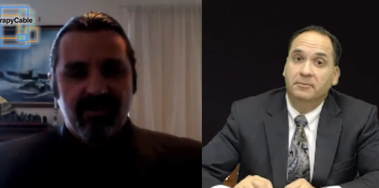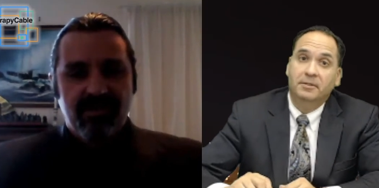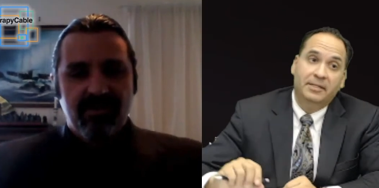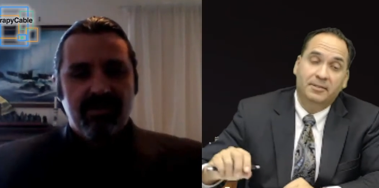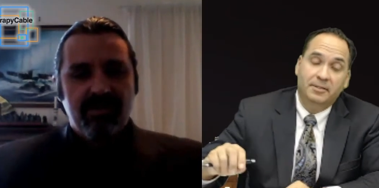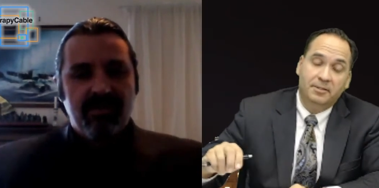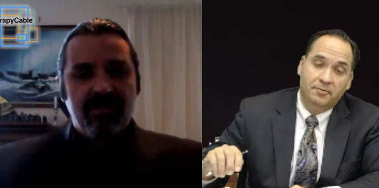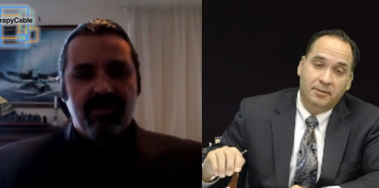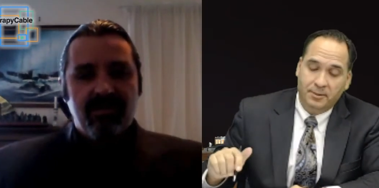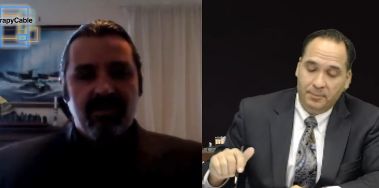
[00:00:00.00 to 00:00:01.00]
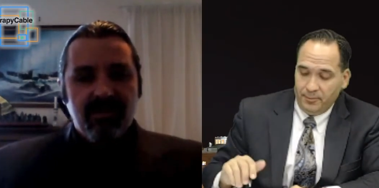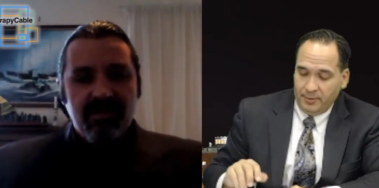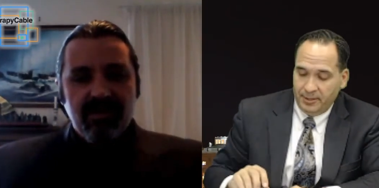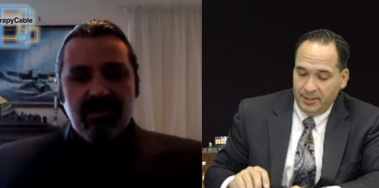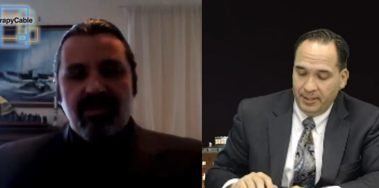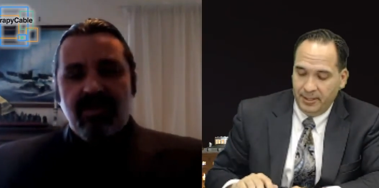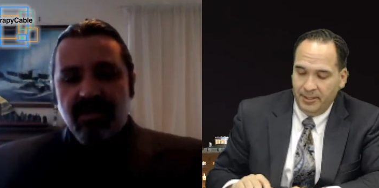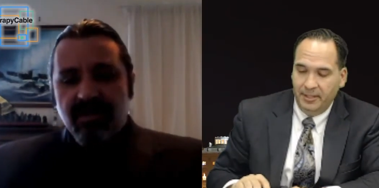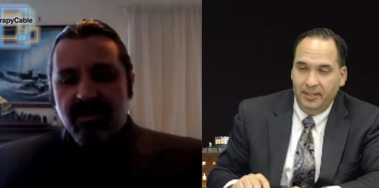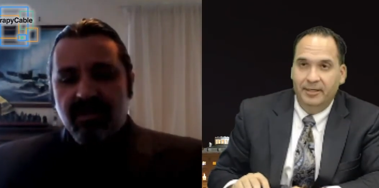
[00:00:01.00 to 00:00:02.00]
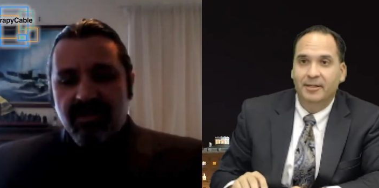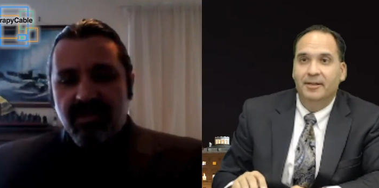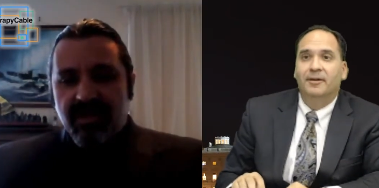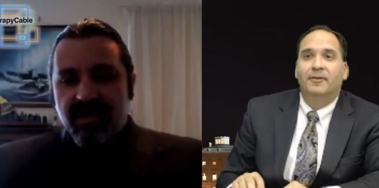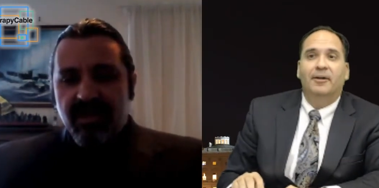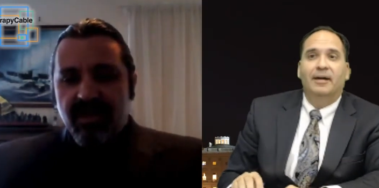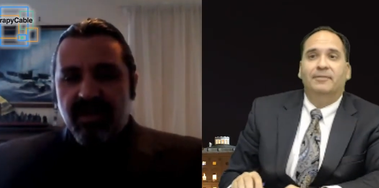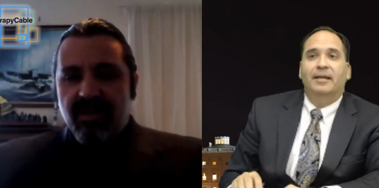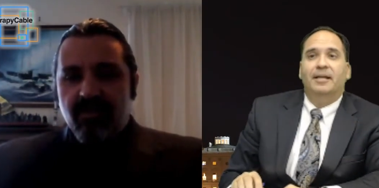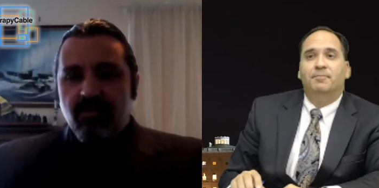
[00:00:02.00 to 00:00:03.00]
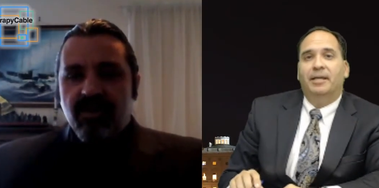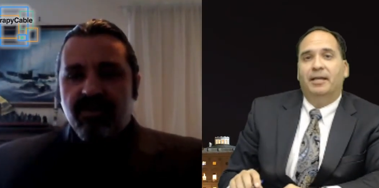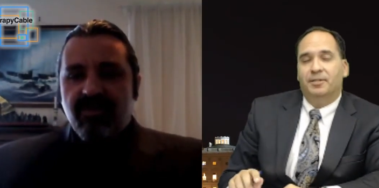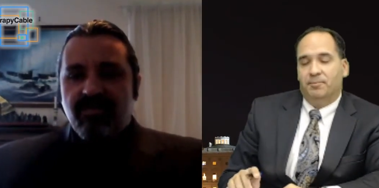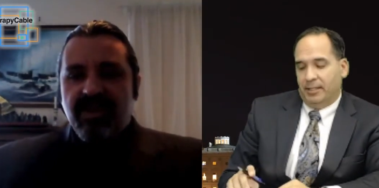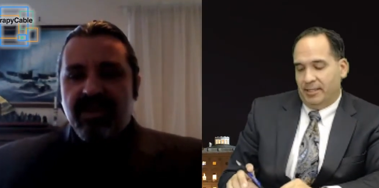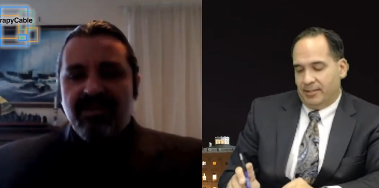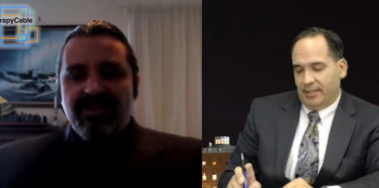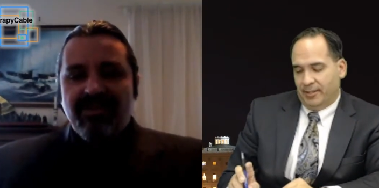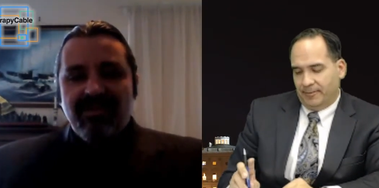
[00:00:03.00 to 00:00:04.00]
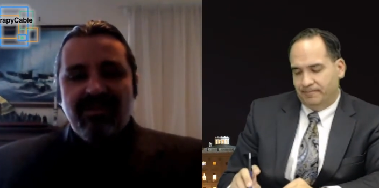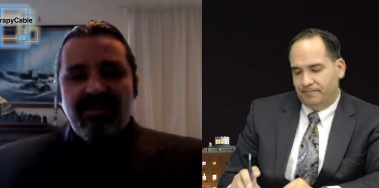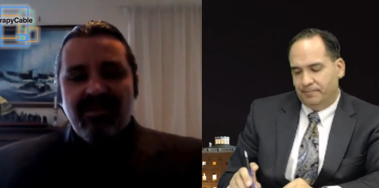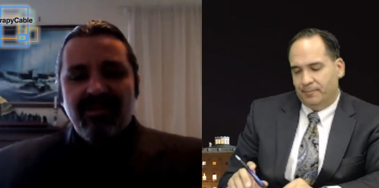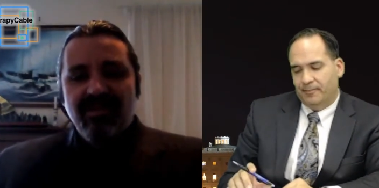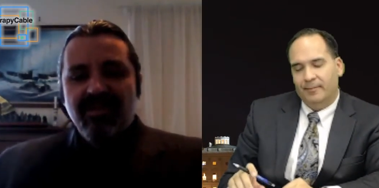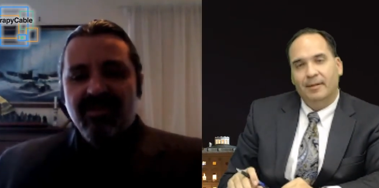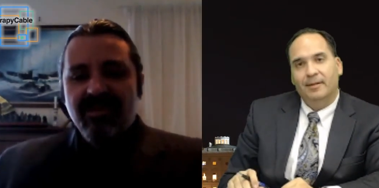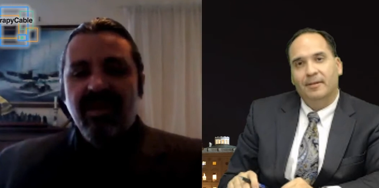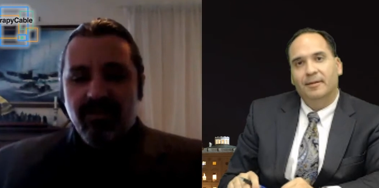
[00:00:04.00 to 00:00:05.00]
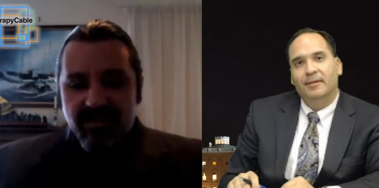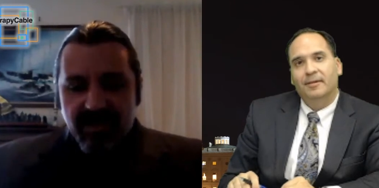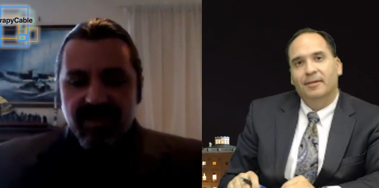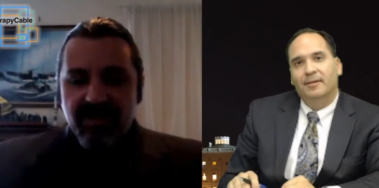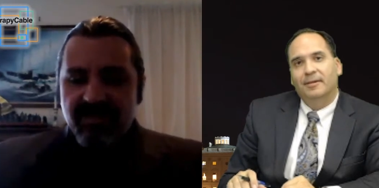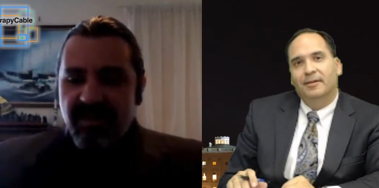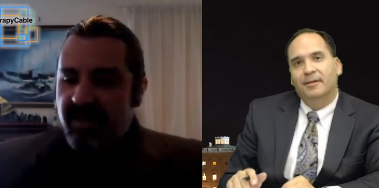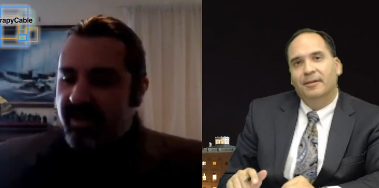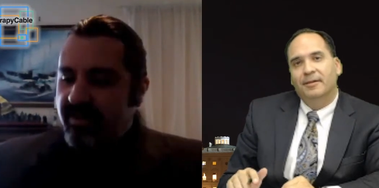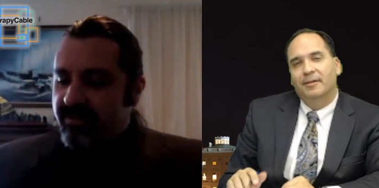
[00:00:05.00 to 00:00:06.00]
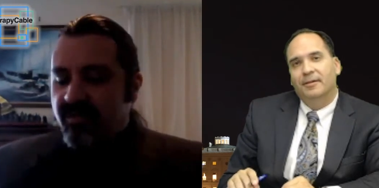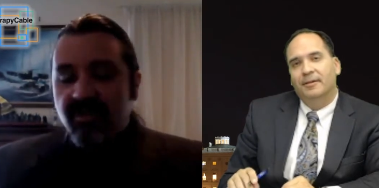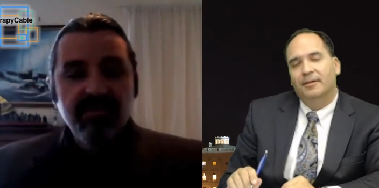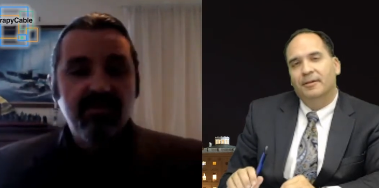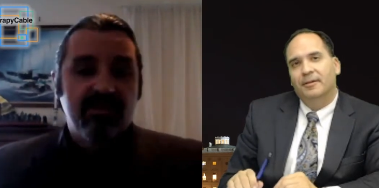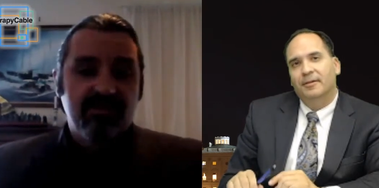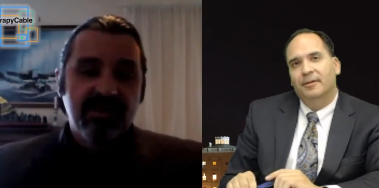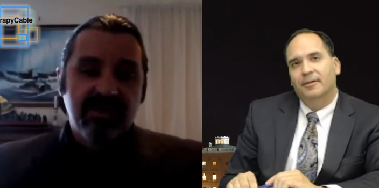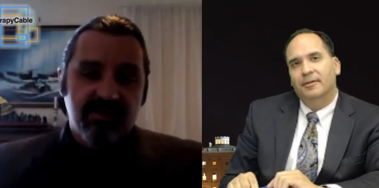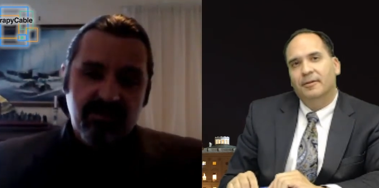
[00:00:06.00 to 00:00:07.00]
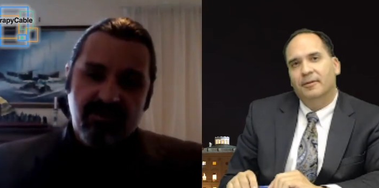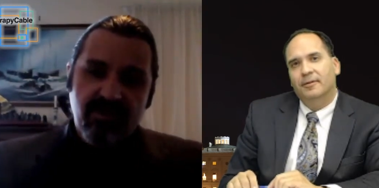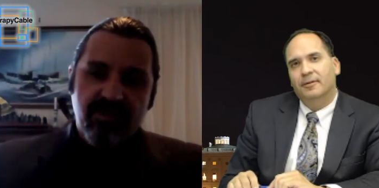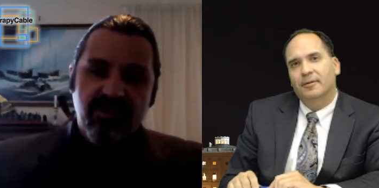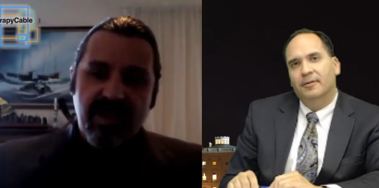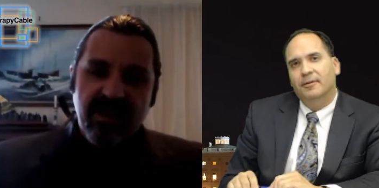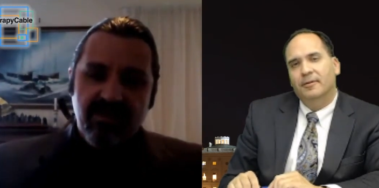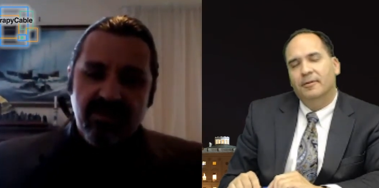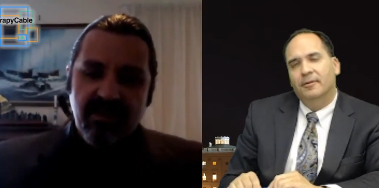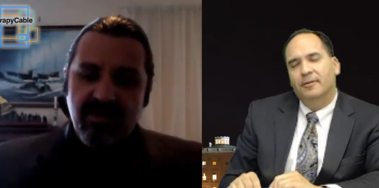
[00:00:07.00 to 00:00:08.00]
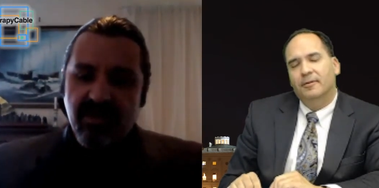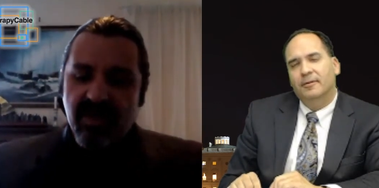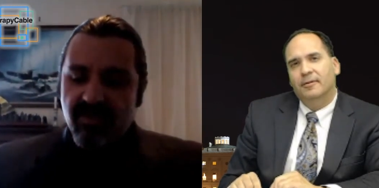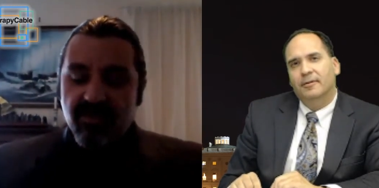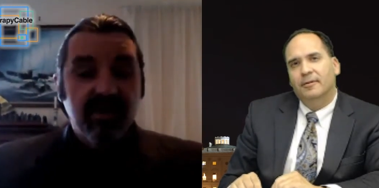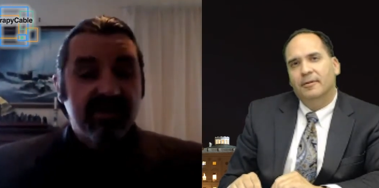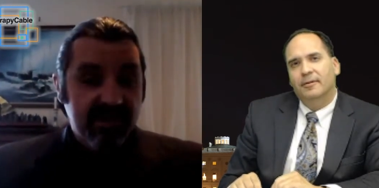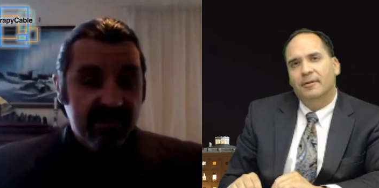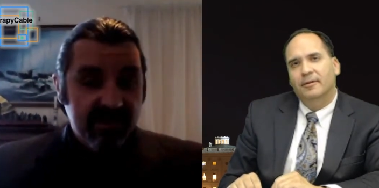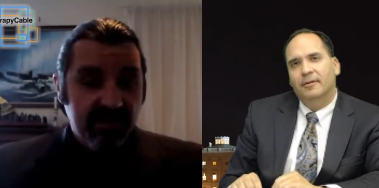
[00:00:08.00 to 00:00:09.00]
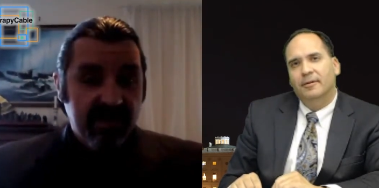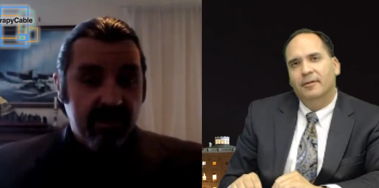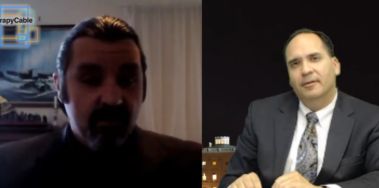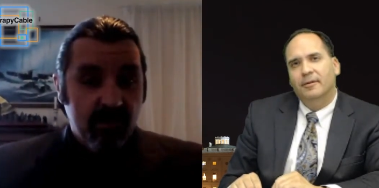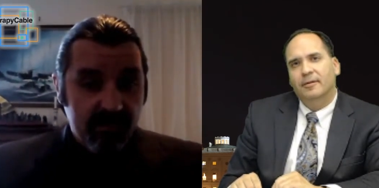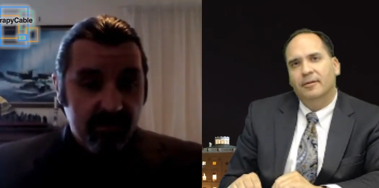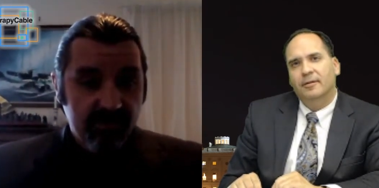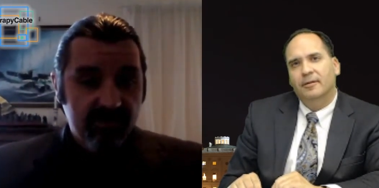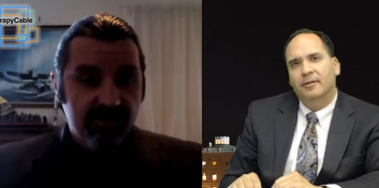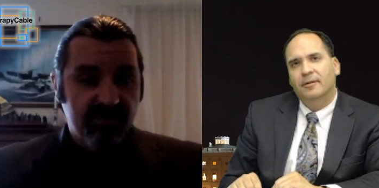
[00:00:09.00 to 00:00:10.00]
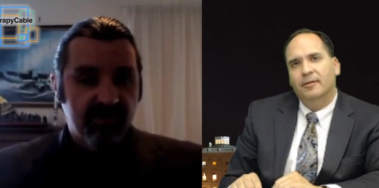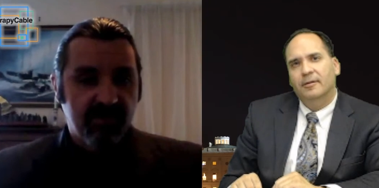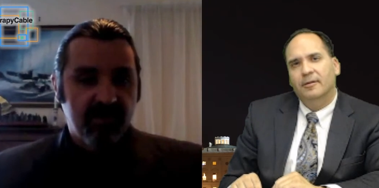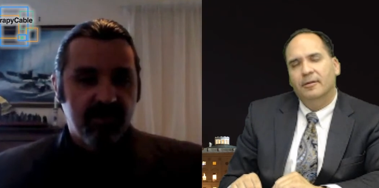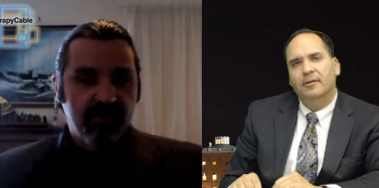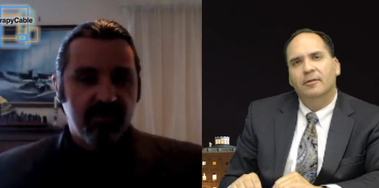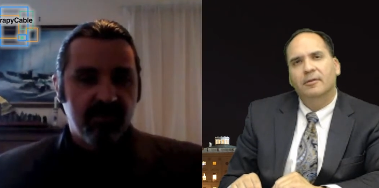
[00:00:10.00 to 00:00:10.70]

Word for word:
Speaker 1: That's an interesting point. Yeah. I'll have to ask my what English buddies mean? Later.
Speaker 2: Yeah, exactly. And so those sorts of issues, preserving their, their ethnic identity became quite crucial. So